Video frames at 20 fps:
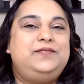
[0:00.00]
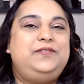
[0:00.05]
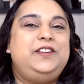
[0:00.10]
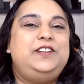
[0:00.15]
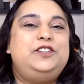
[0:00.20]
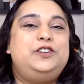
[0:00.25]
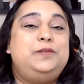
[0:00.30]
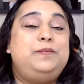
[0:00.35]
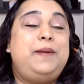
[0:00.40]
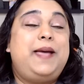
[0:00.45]

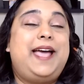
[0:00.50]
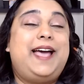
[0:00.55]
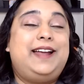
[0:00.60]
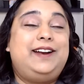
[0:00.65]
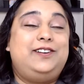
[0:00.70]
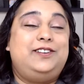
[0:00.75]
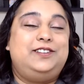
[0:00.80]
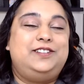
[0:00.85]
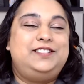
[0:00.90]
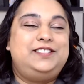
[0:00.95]
featured
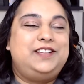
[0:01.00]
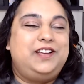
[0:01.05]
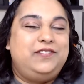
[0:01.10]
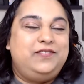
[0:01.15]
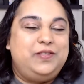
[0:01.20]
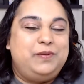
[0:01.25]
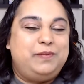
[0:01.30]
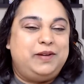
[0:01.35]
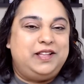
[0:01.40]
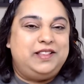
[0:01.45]
patterns of
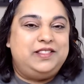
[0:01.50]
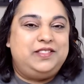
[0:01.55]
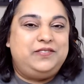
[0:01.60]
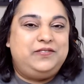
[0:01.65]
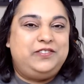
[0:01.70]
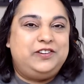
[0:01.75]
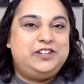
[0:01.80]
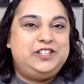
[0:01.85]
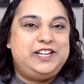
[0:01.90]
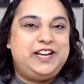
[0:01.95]
the month
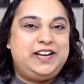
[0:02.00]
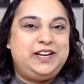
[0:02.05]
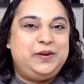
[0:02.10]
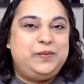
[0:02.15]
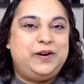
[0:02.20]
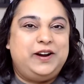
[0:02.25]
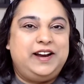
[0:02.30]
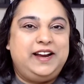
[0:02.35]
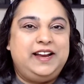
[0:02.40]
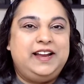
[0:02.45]
for
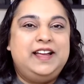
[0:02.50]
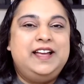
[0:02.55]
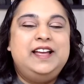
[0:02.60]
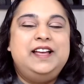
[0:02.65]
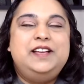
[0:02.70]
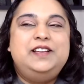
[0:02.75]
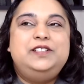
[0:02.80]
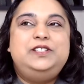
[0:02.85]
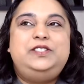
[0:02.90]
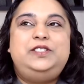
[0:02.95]
January.
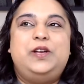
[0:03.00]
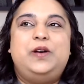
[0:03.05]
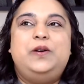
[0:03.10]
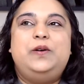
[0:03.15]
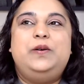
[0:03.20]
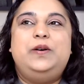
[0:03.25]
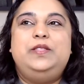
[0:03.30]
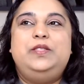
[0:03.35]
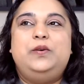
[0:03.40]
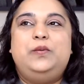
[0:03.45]

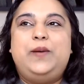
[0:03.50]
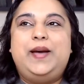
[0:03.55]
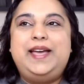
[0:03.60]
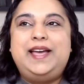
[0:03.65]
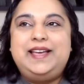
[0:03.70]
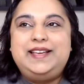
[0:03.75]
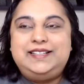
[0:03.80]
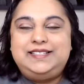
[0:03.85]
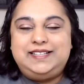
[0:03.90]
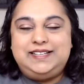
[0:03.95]
So the way
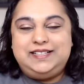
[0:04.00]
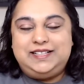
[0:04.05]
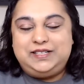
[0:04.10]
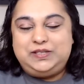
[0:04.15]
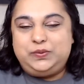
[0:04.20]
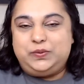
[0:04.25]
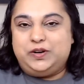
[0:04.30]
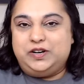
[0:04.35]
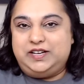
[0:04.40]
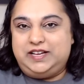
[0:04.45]
I see this
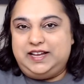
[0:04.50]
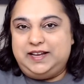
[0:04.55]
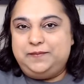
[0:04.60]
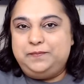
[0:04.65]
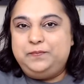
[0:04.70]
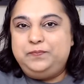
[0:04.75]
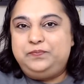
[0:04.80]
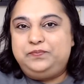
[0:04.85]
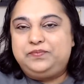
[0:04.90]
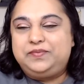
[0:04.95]
working
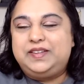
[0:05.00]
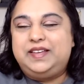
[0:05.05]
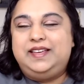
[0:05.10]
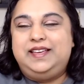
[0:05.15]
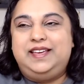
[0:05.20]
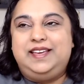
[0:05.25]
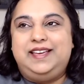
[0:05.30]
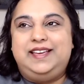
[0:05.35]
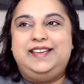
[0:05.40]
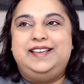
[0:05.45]

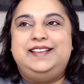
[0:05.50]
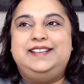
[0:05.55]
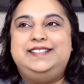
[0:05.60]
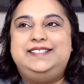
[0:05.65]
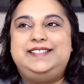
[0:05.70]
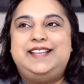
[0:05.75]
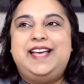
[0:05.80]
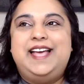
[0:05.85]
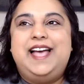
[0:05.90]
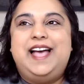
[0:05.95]

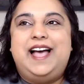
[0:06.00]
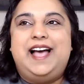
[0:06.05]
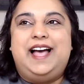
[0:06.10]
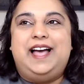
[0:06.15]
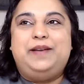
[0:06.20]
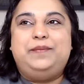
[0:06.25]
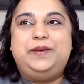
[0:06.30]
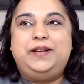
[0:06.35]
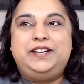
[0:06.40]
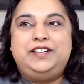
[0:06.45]
is
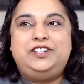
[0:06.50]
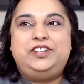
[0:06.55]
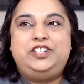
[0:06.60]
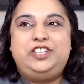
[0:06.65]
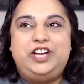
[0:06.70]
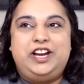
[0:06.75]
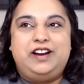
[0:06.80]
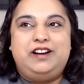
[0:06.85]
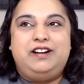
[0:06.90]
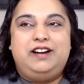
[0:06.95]
I'm going to
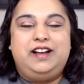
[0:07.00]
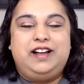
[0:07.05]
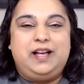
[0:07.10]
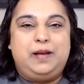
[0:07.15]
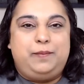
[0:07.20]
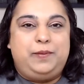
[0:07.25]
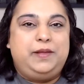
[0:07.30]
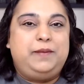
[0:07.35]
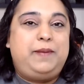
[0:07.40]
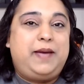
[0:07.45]
share a
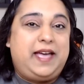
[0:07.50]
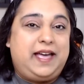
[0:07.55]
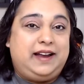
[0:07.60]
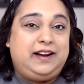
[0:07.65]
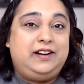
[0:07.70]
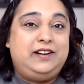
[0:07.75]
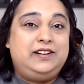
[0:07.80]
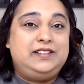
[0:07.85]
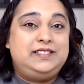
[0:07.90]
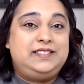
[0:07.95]
couple of
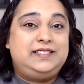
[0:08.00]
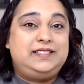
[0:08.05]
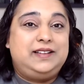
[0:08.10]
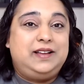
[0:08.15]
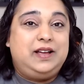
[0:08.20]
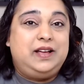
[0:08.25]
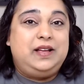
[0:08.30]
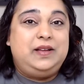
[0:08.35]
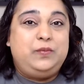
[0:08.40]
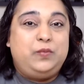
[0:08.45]
patterns,
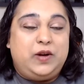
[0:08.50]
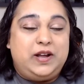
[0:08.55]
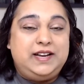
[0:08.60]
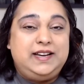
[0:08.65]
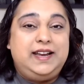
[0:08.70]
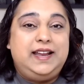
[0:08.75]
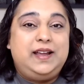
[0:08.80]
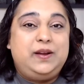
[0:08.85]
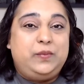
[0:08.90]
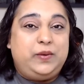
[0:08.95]
one
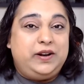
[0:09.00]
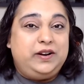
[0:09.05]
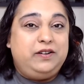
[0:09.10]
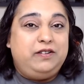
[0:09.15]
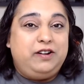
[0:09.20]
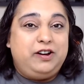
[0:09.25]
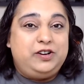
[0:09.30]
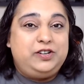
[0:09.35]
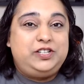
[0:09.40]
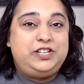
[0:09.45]
knit, one
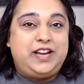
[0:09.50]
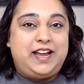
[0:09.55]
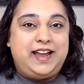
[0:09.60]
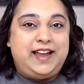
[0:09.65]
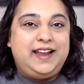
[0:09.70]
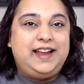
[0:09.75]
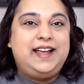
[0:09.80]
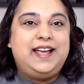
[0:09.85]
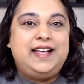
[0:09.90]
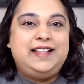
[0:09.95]

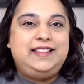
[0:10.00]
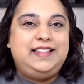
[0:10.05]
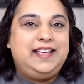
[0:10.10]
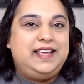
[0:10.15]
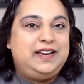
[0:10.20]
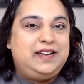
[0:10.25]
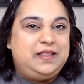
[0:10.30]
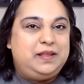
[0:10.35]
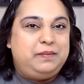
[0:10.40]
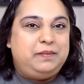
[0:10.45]
crochet at the
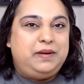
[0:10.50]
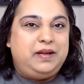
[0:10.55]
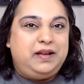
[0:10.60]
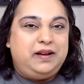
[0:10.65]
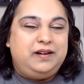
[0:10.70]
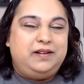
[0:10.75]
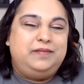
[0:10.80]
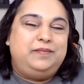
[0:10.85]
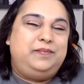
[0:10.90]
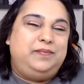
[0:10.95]
end of the
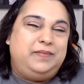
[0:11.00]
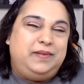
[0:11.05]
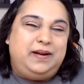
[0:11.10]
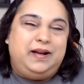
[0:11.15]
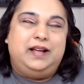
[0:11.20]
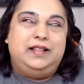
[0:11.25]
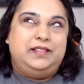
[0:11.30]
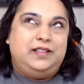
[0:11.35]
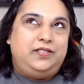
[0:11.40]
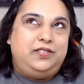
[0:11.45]
or
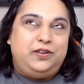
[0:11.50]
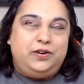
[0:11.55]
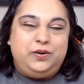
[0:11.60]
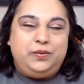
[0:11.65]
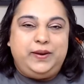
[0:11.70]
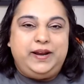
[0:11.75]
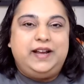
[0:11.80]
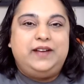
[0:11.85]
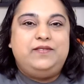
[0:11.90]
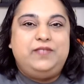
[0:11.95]
on the third
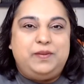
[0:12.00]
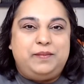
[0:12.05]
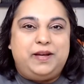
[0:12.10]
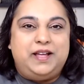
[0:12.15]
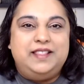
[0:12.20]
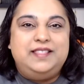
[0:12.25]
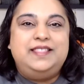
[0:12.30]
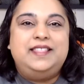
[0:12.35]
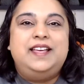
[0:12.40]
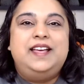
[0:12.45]
week of the
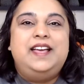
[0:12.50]
month,